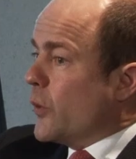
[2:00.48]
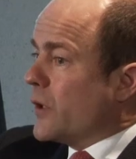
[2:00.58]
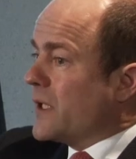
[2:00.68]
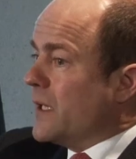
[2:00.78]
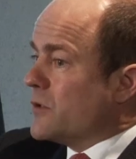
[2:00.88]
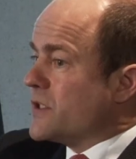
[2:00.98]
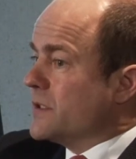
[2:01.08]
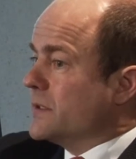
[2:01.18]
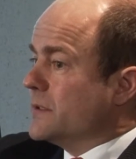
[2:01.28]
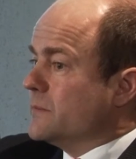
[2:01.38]
work
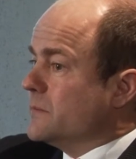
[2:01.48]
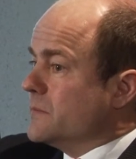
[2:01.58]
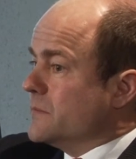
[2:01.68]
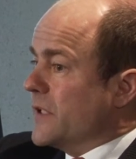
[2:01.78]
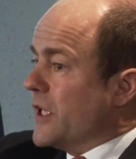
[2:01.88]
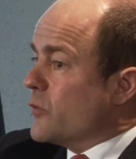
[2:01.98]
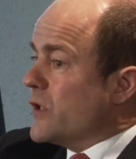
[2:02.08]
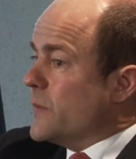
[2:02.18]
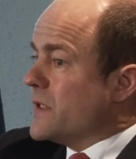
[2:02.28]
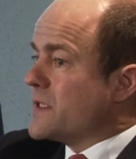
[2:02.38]
council
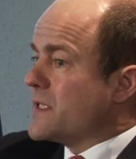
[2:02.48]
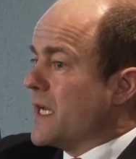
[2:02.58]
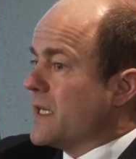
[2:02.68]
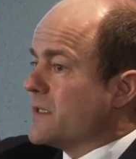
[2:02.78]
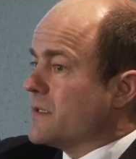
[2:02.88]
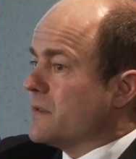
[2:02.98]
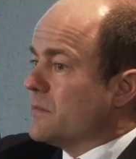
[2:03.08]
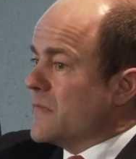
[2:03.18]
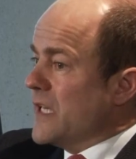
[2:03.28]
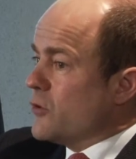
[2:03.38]
agreements and
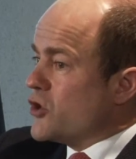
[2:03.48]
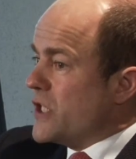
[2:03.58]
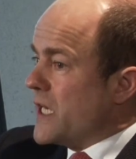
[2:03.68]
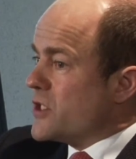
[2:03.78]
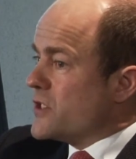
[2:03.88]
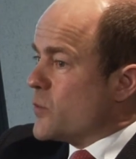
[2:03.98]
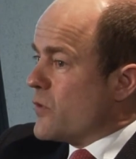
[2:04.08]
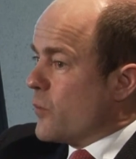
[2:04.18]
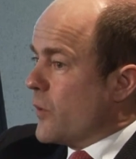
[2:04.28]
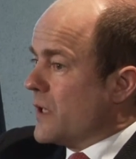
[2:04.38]
negotiations
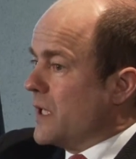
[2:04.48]
with work